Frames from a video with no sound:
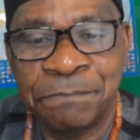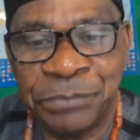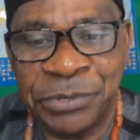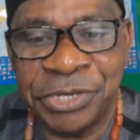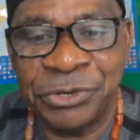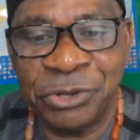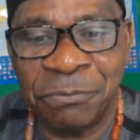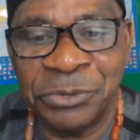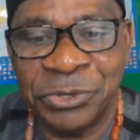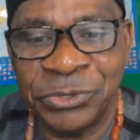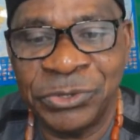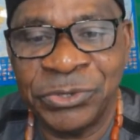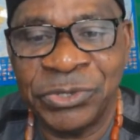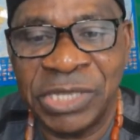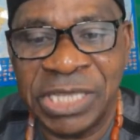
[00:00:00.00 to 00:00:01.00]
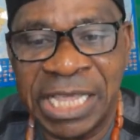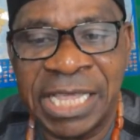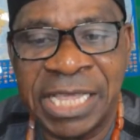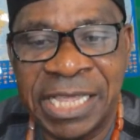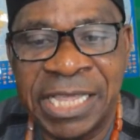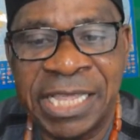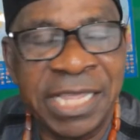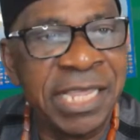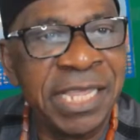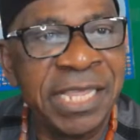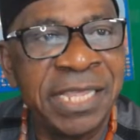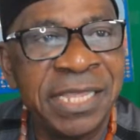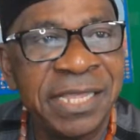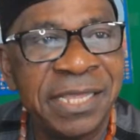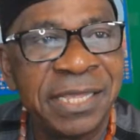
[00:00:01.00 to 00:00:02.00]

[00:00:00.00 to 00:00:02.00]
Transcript: PWAAA